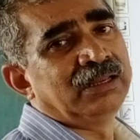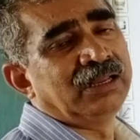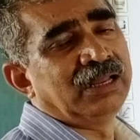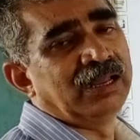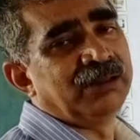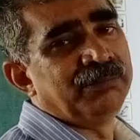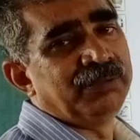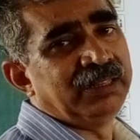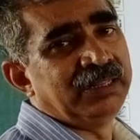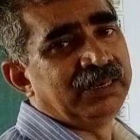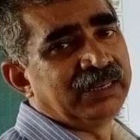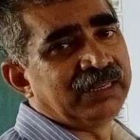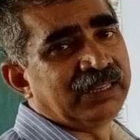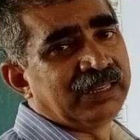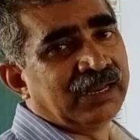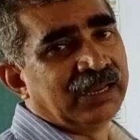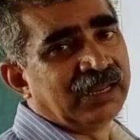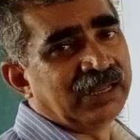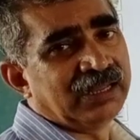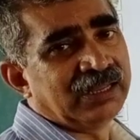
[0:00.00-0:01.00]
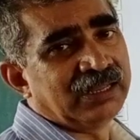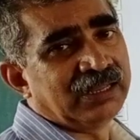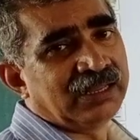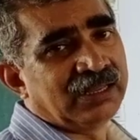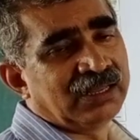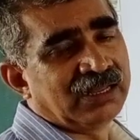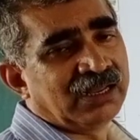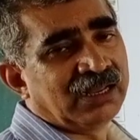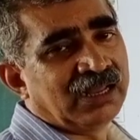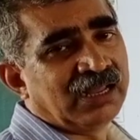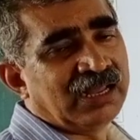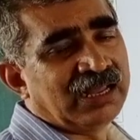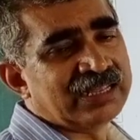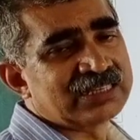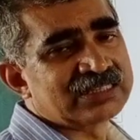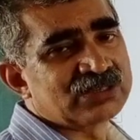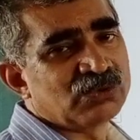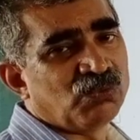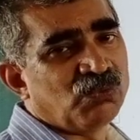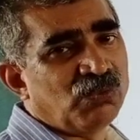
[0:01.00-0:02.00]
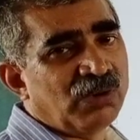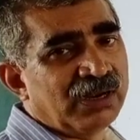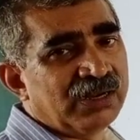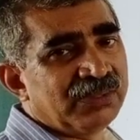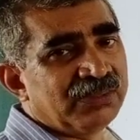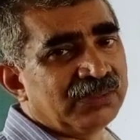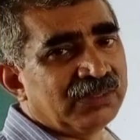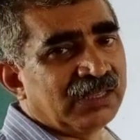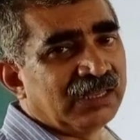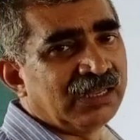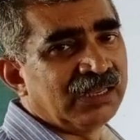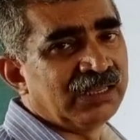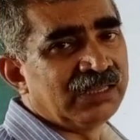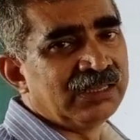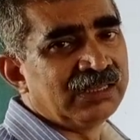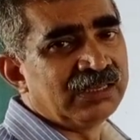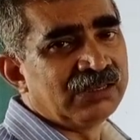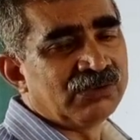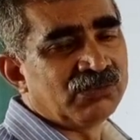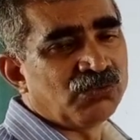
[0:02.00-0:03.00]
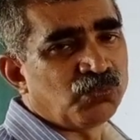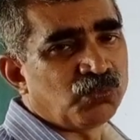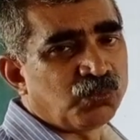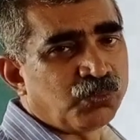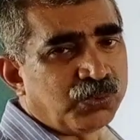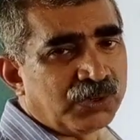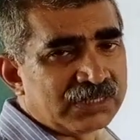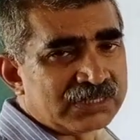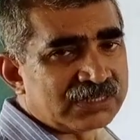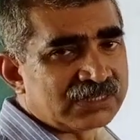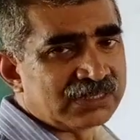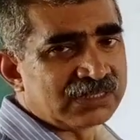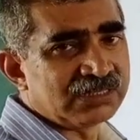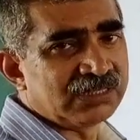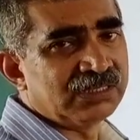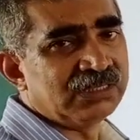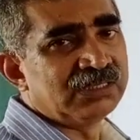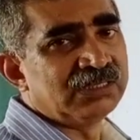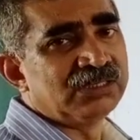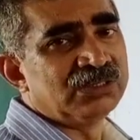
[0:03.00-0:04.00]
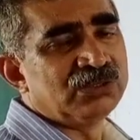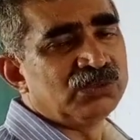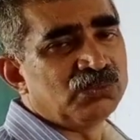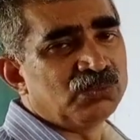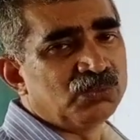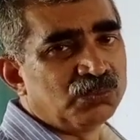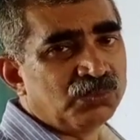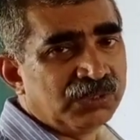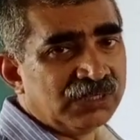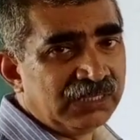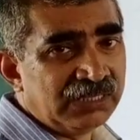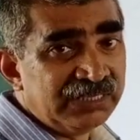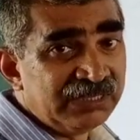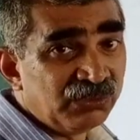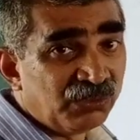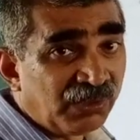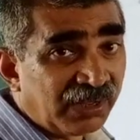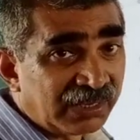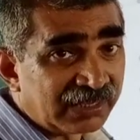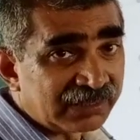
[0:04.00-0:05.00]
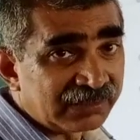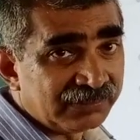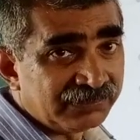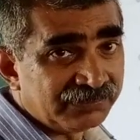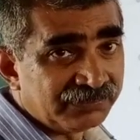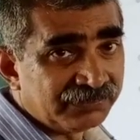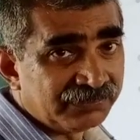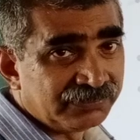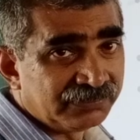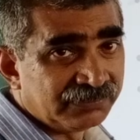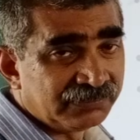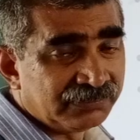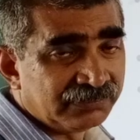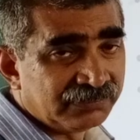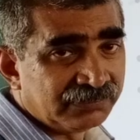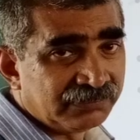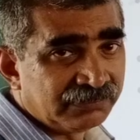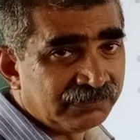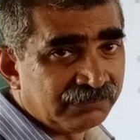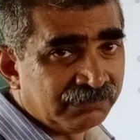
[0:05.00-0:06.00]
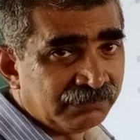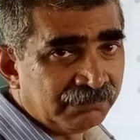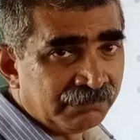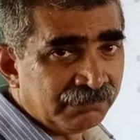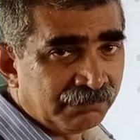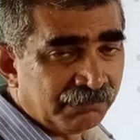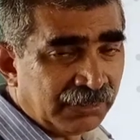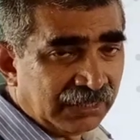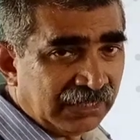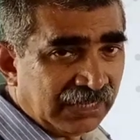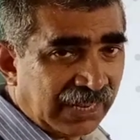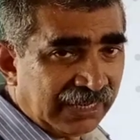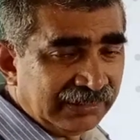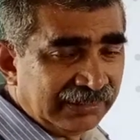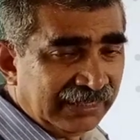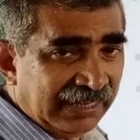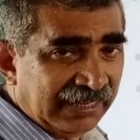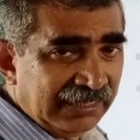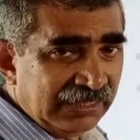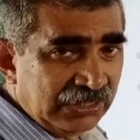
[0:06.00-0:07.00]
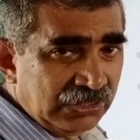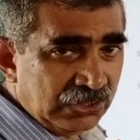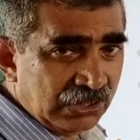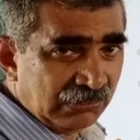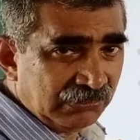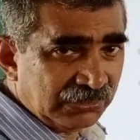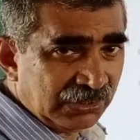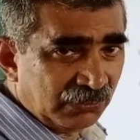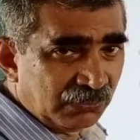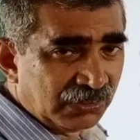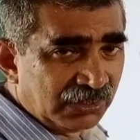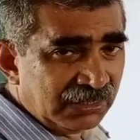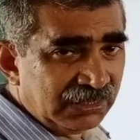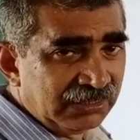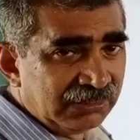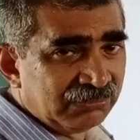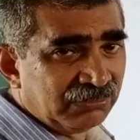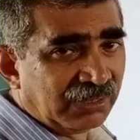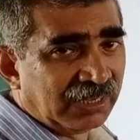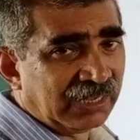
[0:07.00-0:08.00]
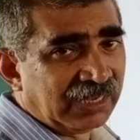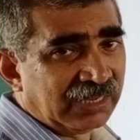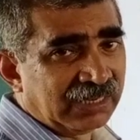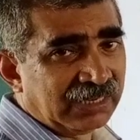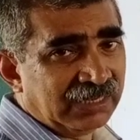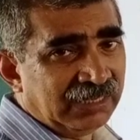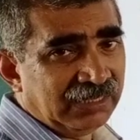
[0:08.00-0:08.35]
America, has won the First World War. But at the end of the World War,